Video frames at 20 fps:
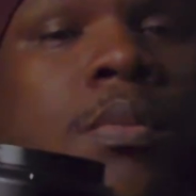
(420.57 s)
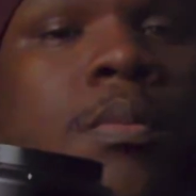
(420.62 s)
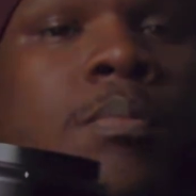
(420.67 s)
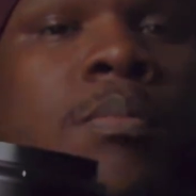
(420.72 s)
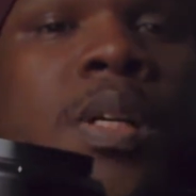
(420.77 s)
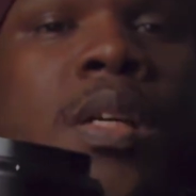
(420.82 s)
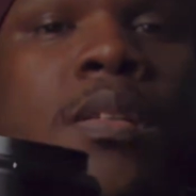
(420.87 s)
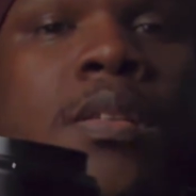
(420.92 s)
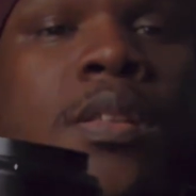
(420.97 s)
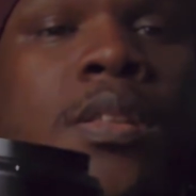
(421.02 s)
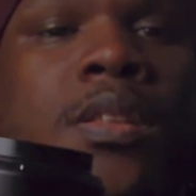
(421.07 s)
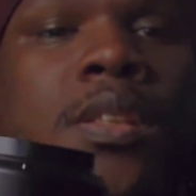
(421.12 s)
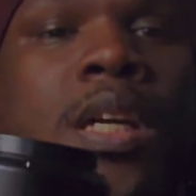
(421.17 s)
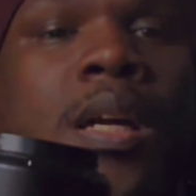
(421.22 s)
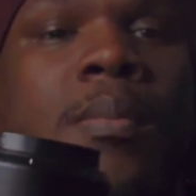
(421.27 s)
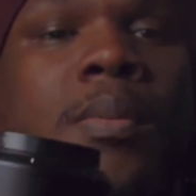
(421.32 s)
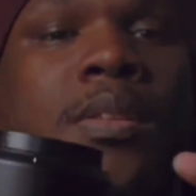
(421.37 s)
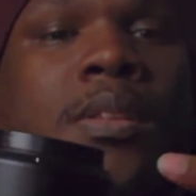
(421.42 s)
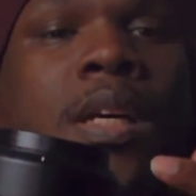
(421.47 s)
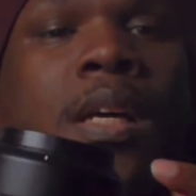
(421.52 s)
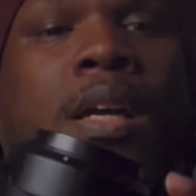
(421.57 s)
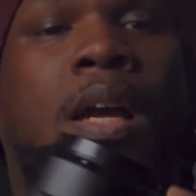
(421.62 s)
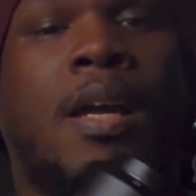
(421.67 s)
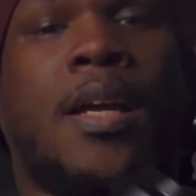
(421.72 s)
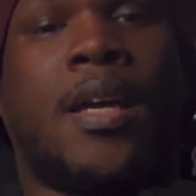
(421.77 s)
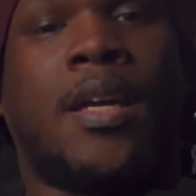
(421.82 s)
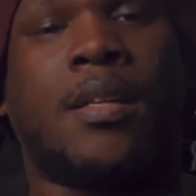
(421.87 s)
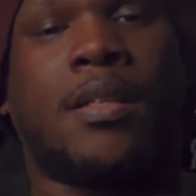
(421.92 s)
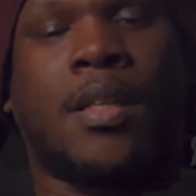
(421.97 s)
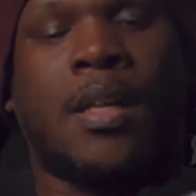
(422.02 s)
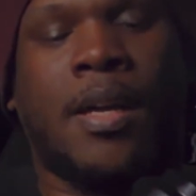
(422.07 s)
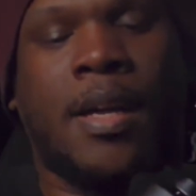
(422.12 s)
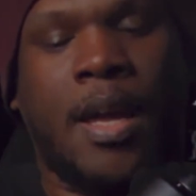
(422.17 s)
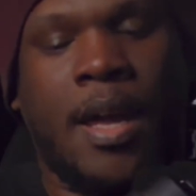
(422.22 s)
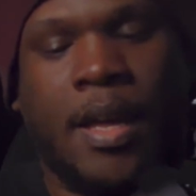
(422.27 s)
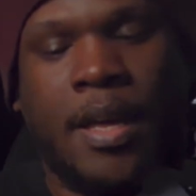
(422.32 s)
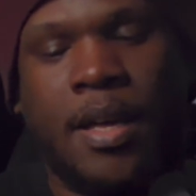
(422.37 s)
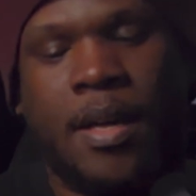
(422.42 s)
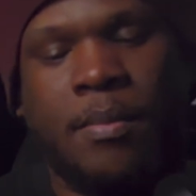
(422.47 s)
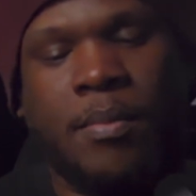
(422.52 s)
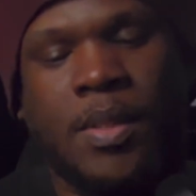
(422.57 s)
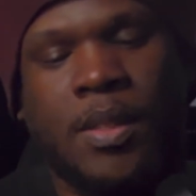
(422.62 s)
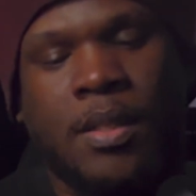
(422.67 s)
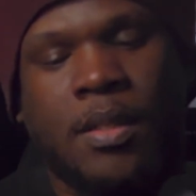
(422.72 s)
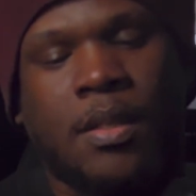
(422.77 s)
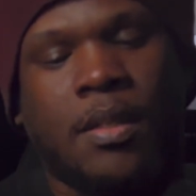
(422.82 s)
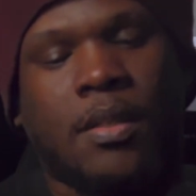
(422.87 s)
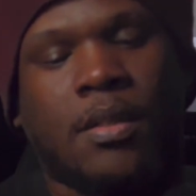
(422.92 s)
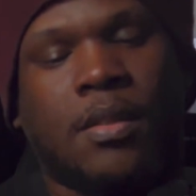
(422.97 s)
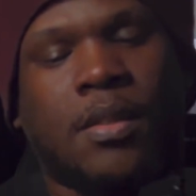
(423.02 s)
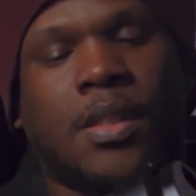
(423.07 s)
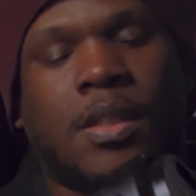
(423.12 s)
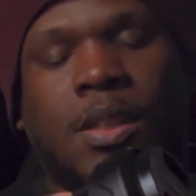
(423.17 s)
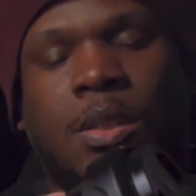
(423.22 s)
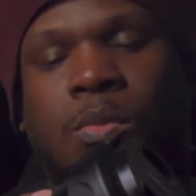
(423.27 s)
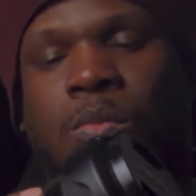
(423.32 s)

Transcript: mirrorless cameras like I am, this